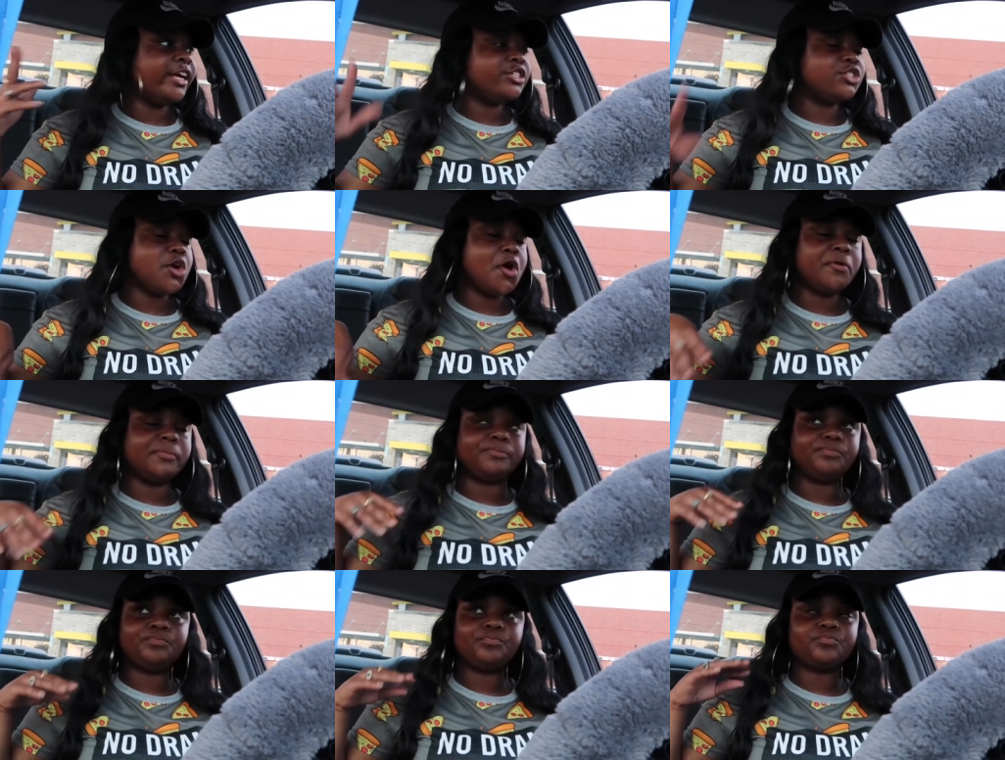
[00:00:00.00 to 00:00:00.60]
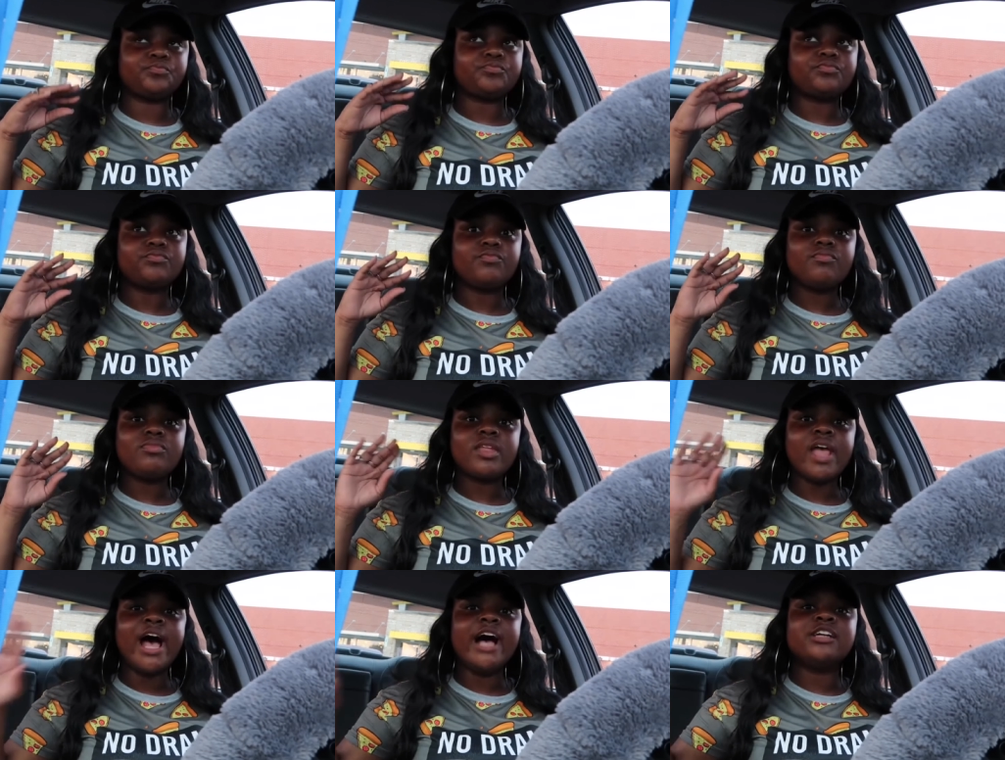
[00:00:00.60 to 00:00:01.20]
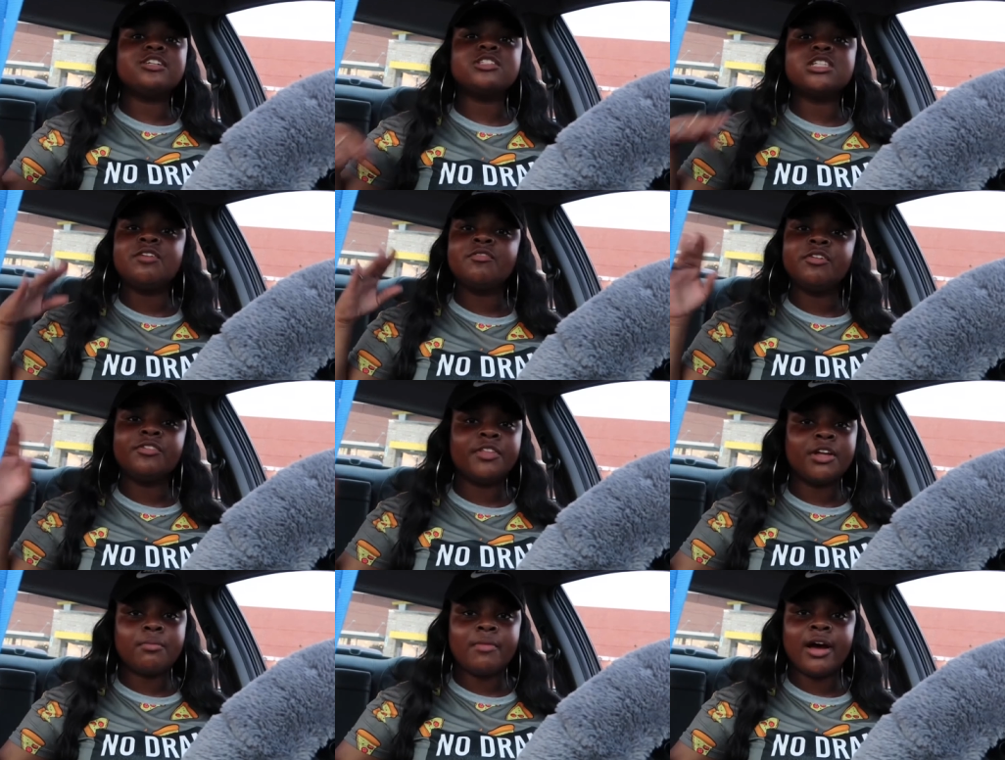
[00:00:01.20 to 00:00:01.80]
So I just love
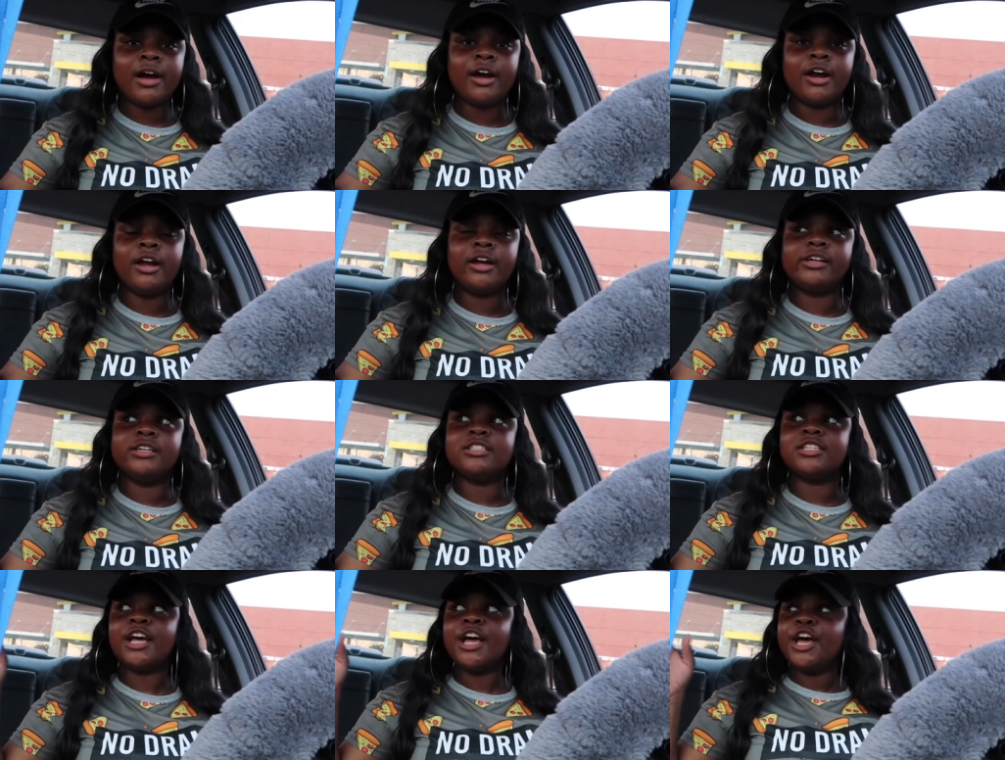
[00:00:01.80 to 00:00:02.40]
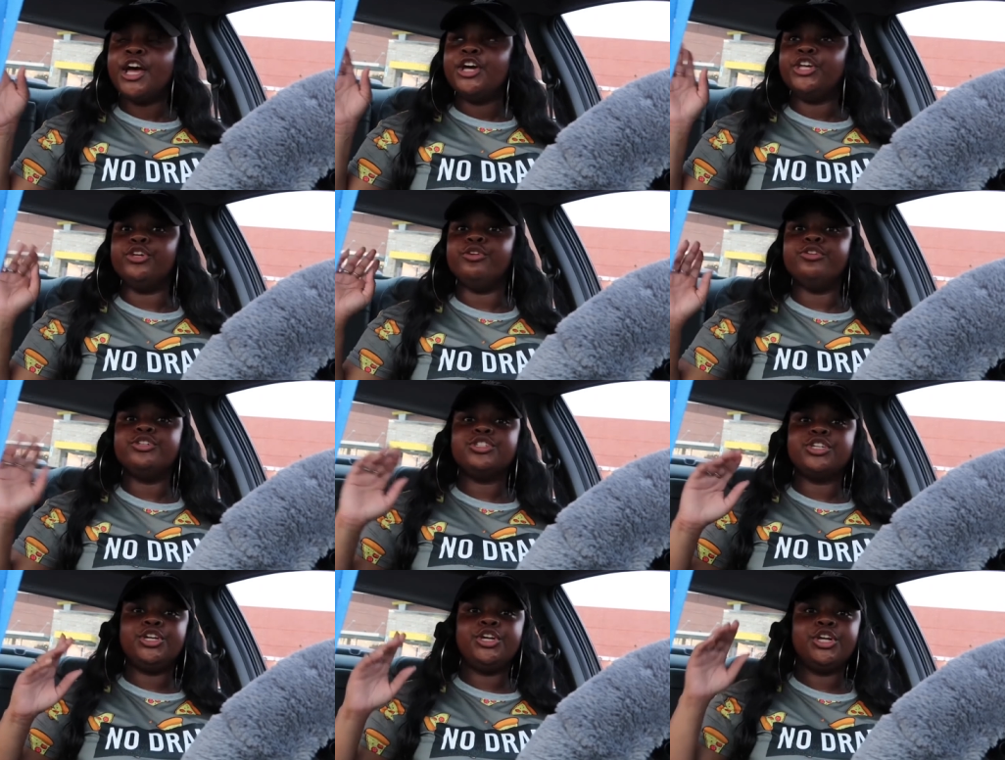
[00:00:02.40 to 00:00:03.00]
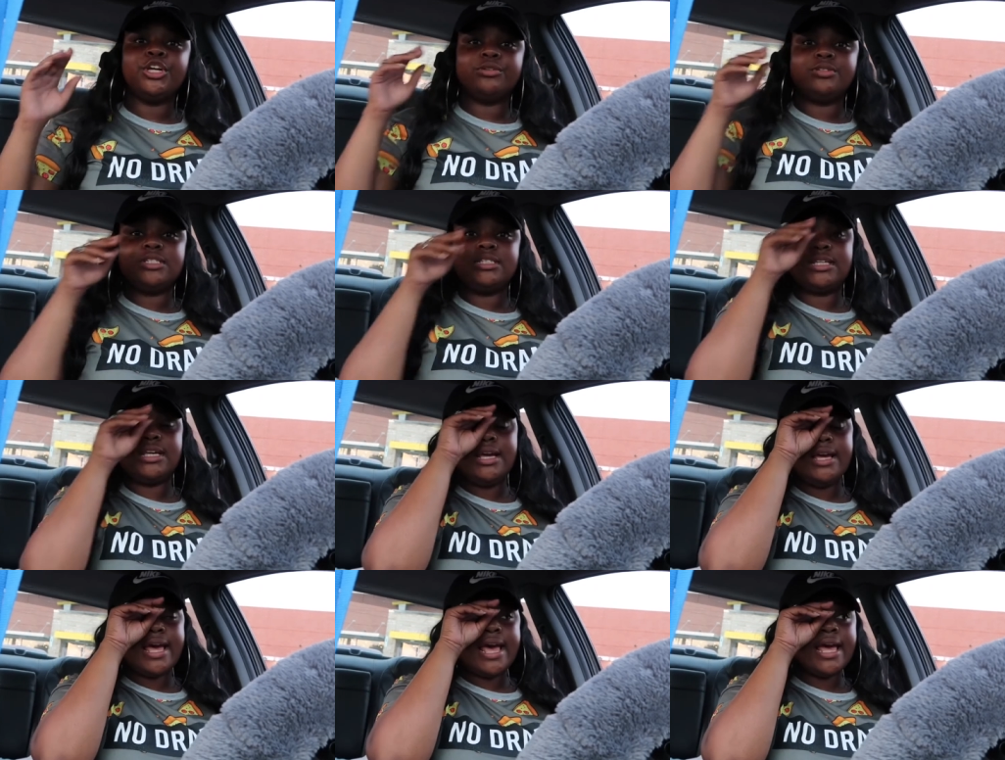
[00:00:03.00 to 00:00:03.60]
everything about her because usually you don't
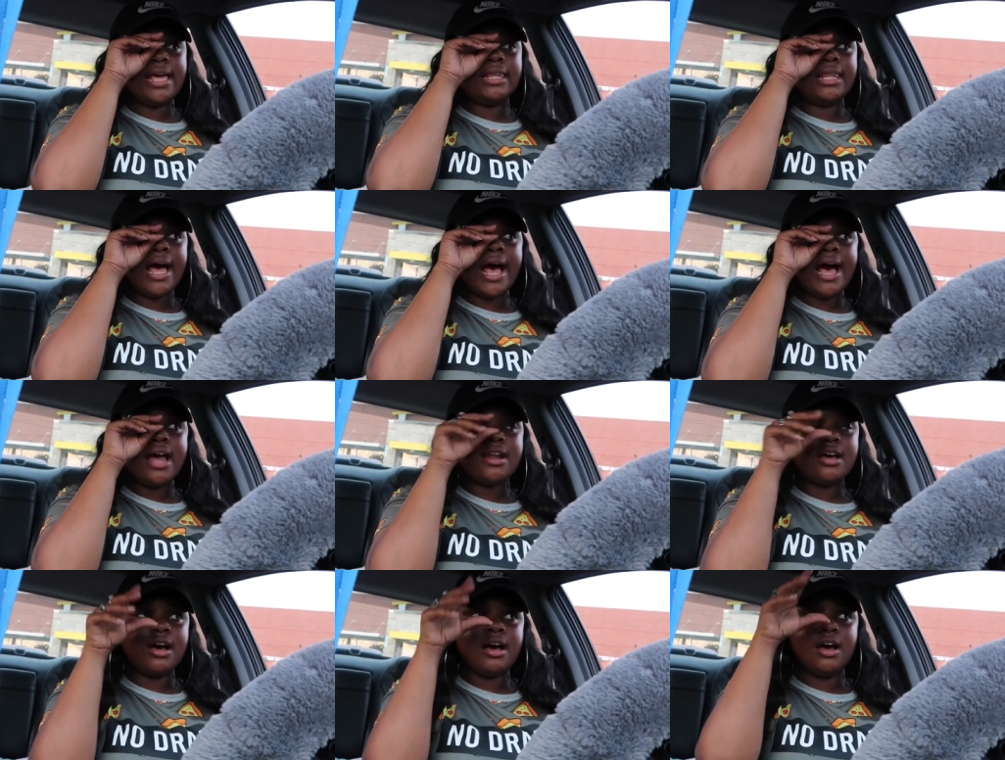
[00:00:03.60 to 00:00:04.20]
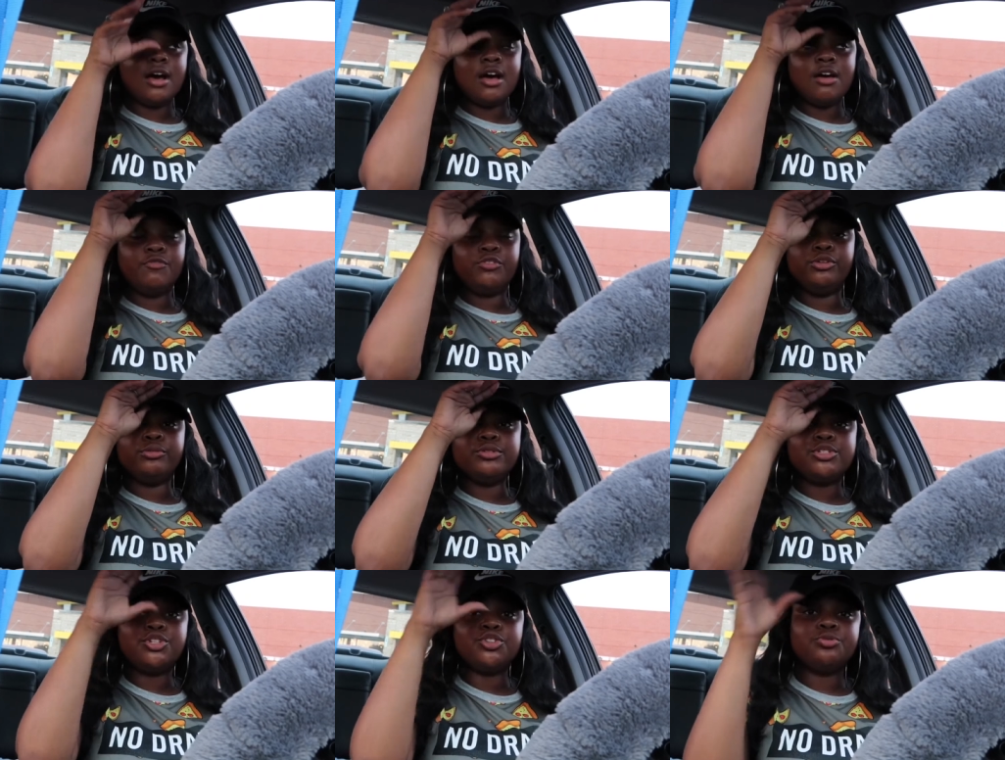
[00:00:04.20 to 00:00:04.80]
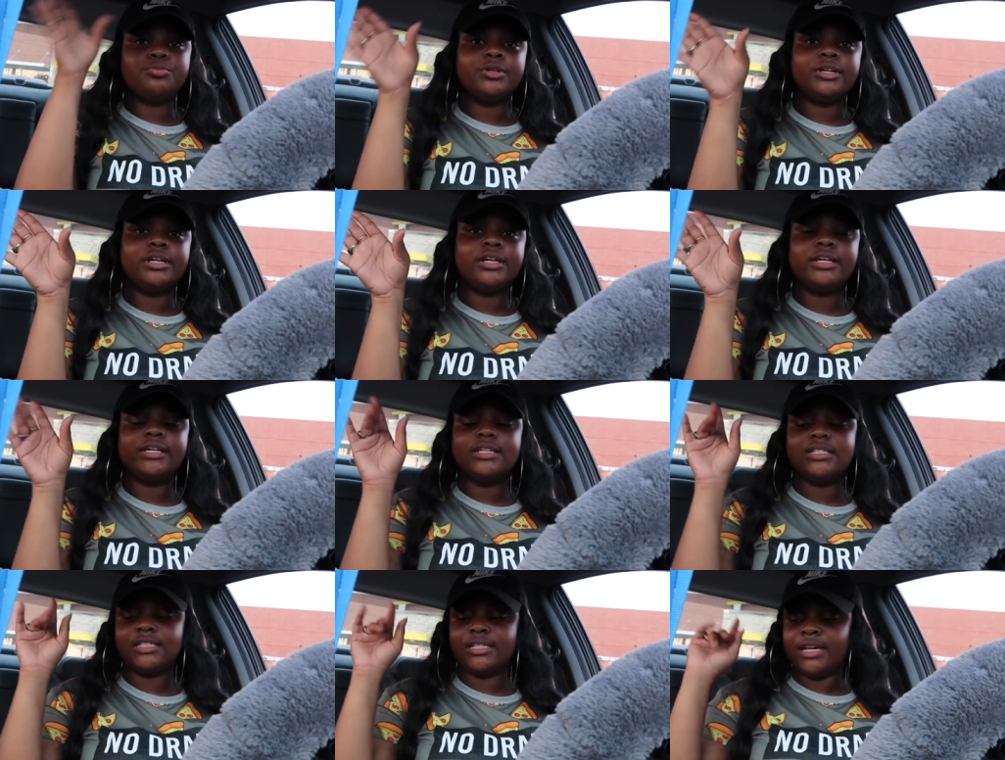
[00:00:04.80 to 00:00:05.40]
see a lot of
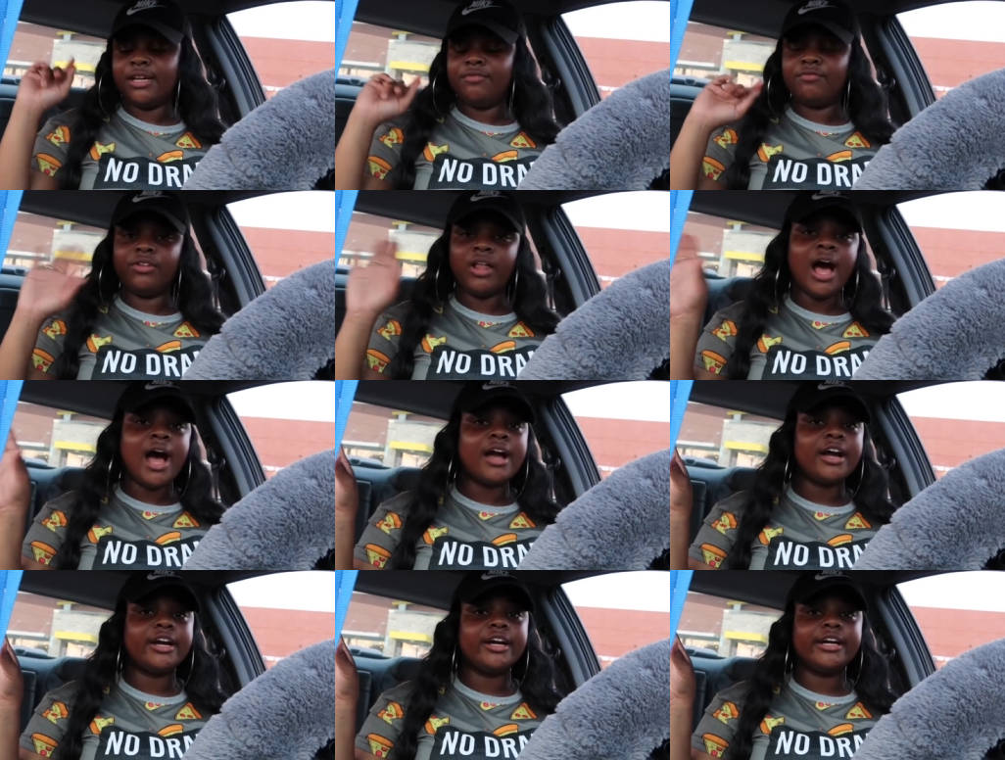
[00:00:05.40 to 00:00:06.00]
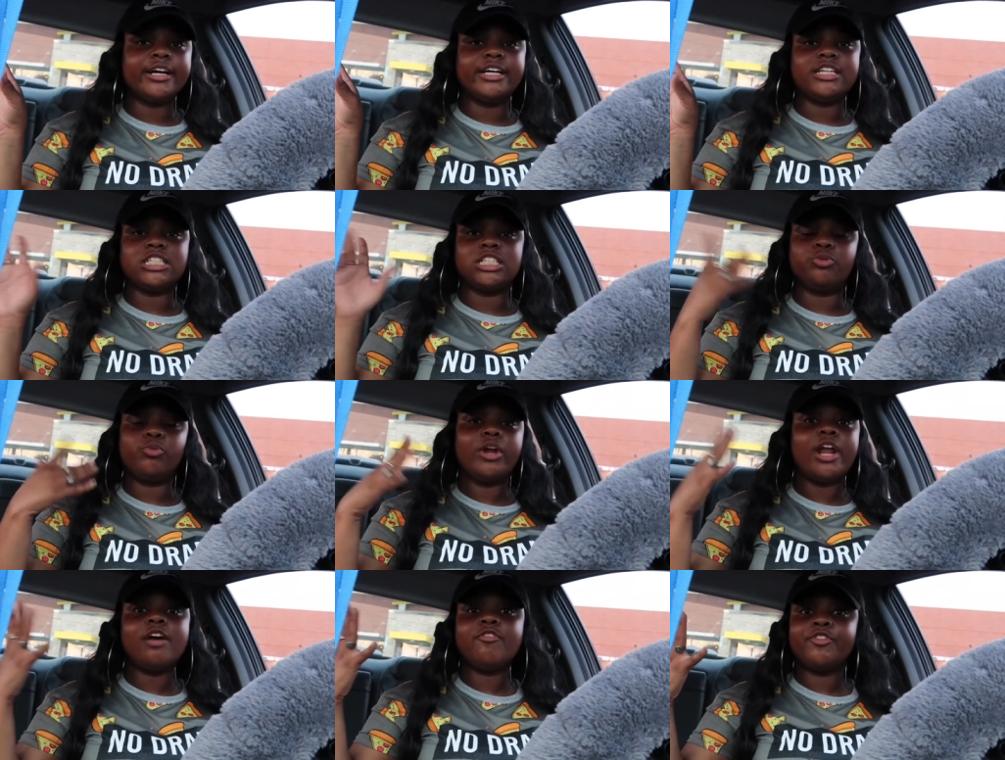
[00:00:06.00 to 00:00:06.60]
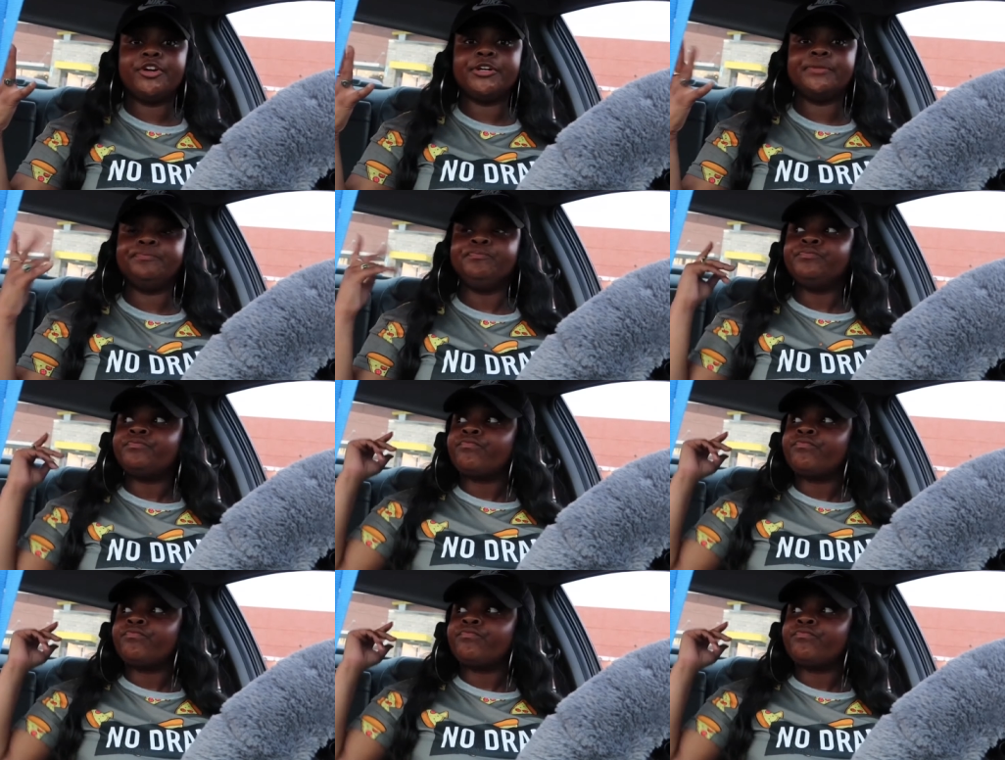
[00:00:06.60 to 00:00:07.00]
YouTubers and vloggers and whatever